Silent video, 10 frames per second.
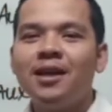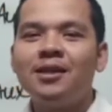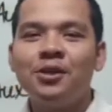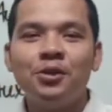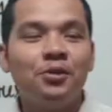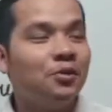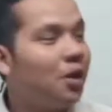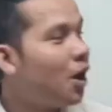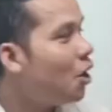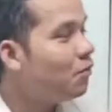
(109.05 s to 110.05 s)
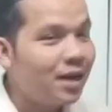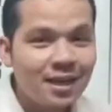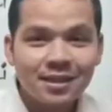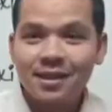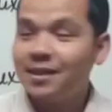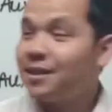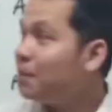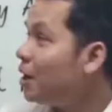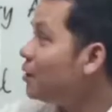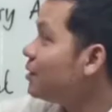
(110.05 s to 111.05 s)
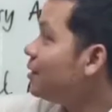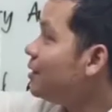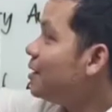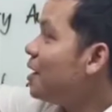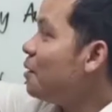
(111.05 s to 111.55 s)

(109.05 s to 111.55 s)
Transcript: to our lesson about